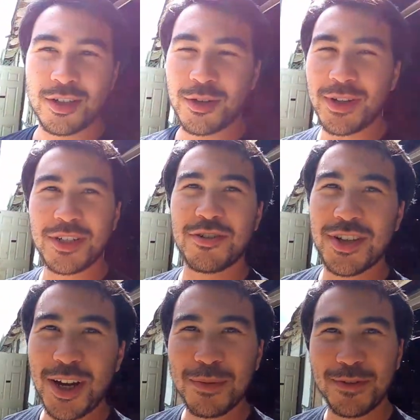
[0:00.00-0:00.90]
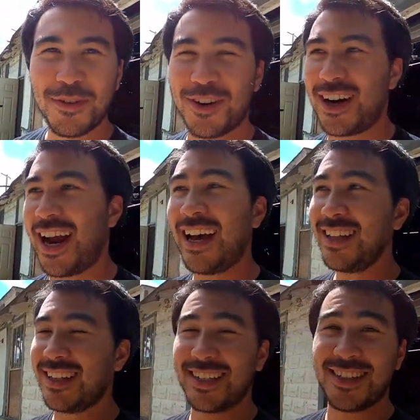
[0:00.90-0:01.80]
So as you saw before,
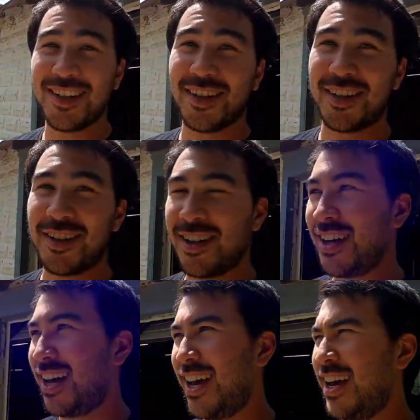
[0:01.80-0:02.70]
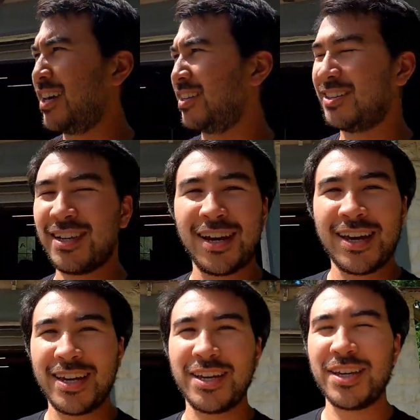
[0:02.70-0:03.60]
Alan is here, and
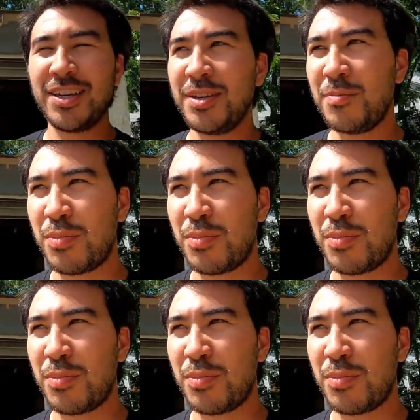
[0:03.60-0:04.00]
he